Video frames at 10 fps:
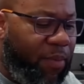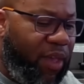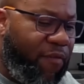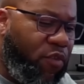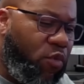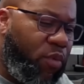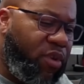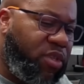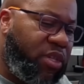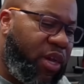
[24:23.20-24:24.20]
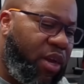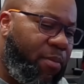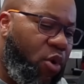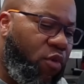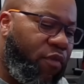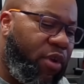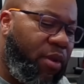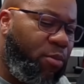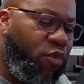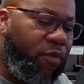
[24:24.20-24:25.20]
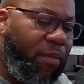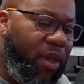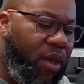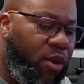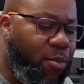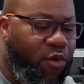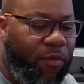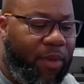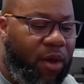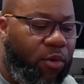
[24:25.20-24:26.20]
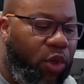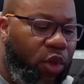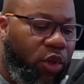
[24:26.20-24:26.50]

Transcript: If you want to slide them over and move them in or move them out,